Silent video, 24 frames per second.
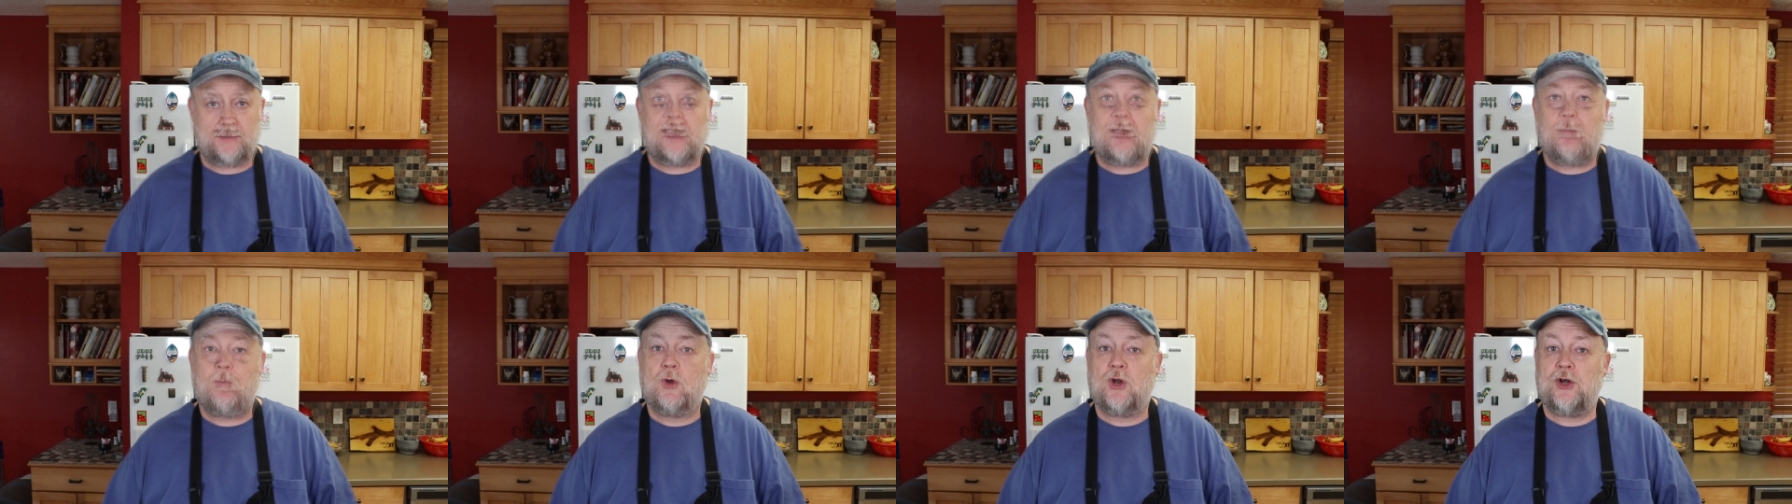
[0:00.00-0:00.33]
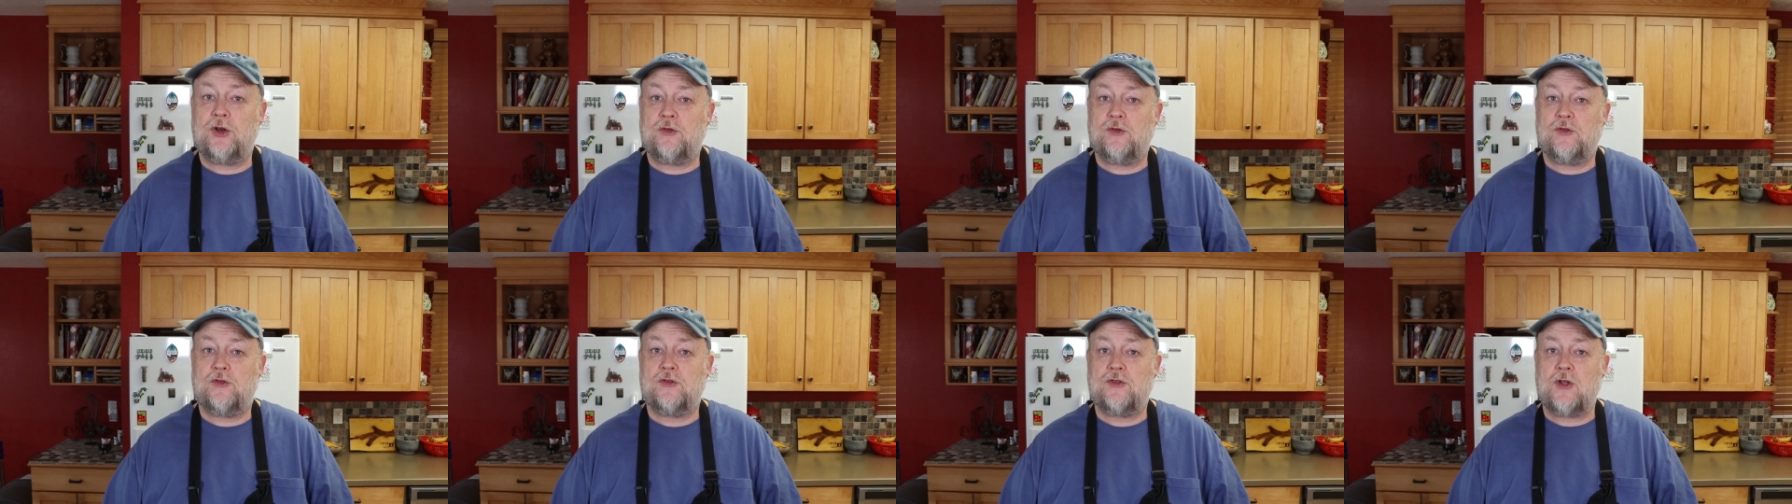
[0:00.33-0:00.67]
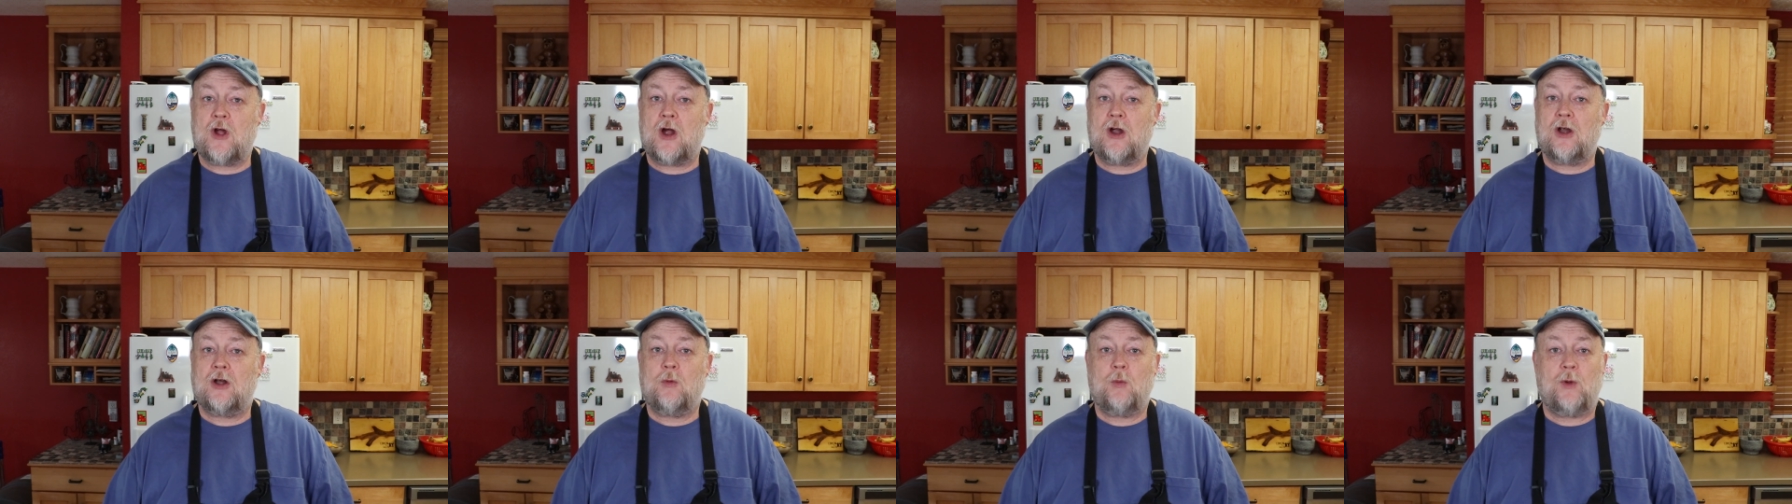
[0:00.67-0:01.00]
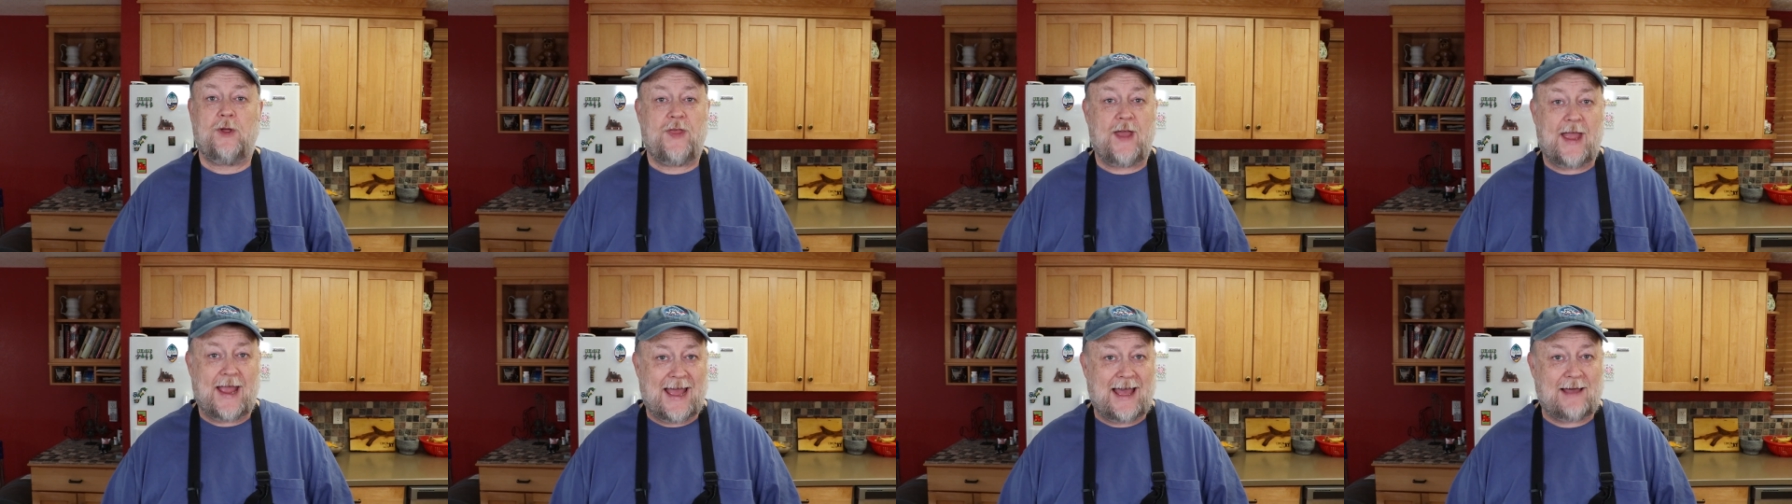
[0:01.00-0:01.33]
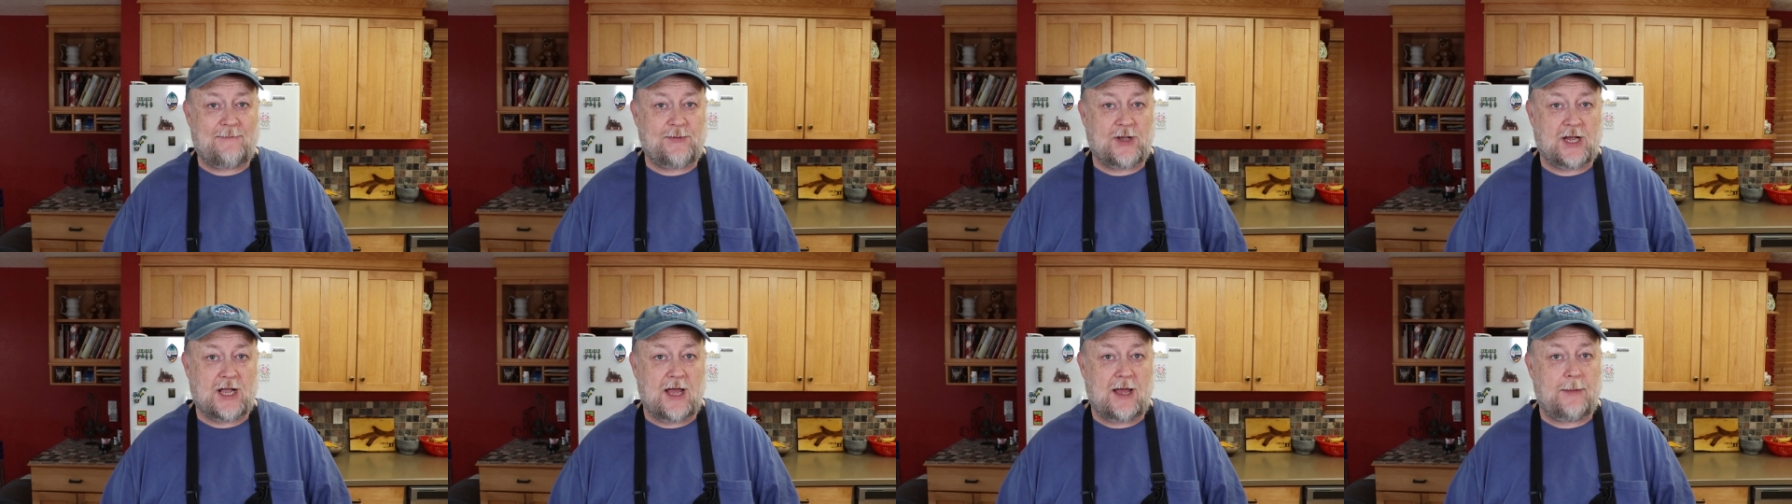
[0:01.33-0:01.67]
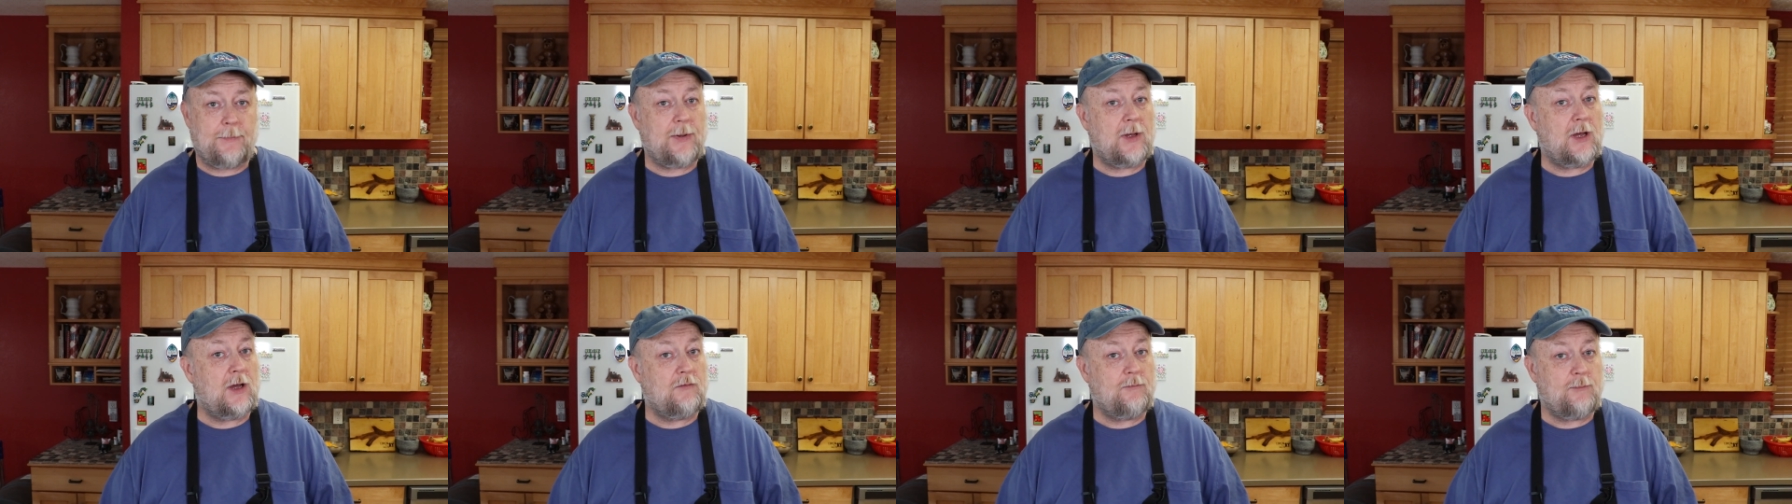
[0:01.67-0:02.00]
And we're gonna start with half a
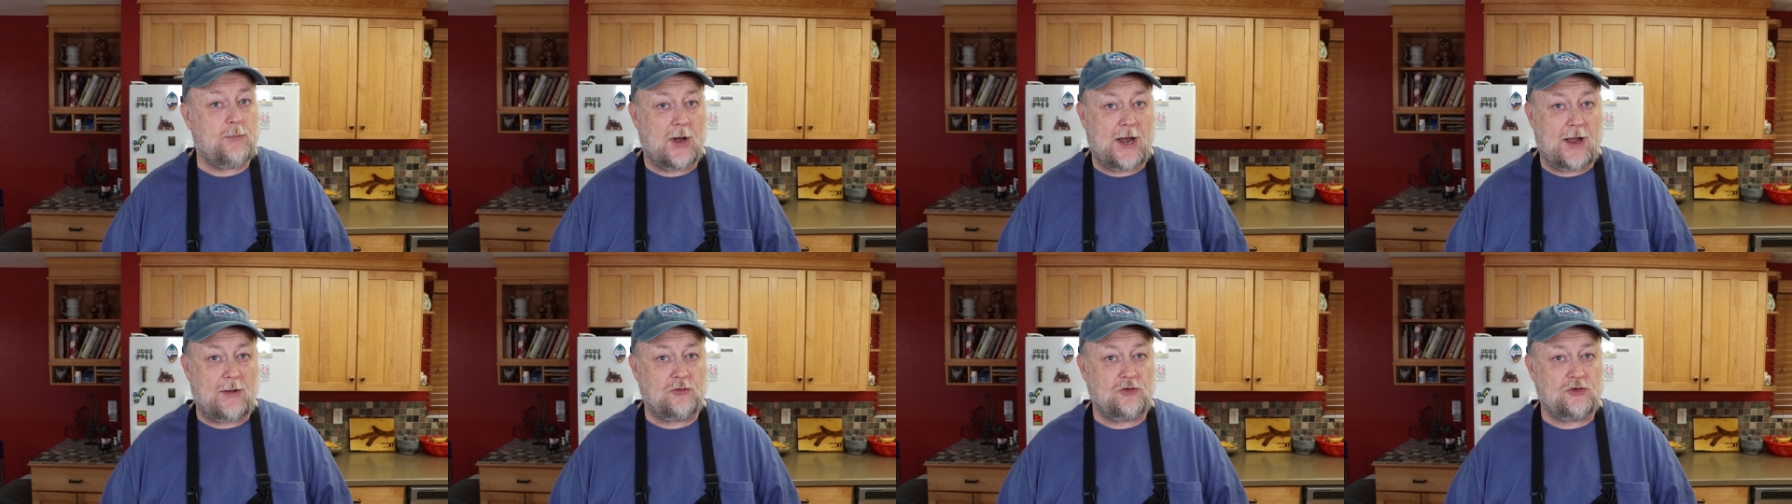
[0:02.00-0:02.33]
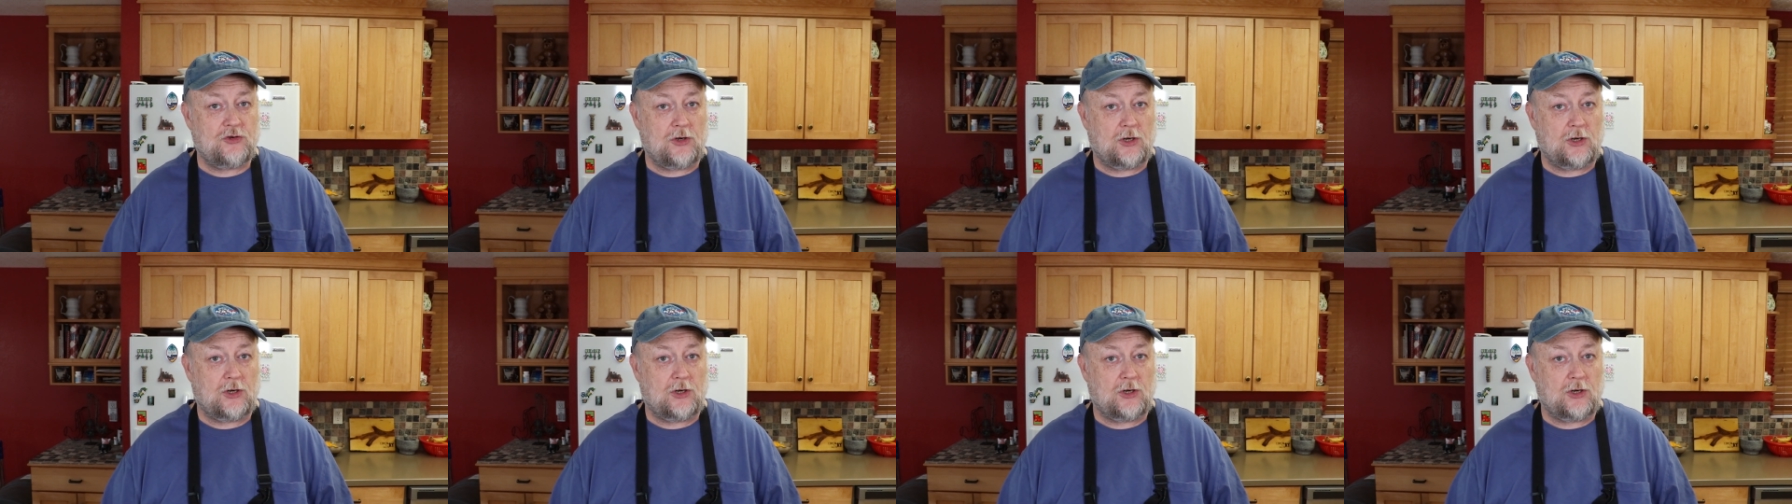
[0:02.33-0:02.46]
cup of brown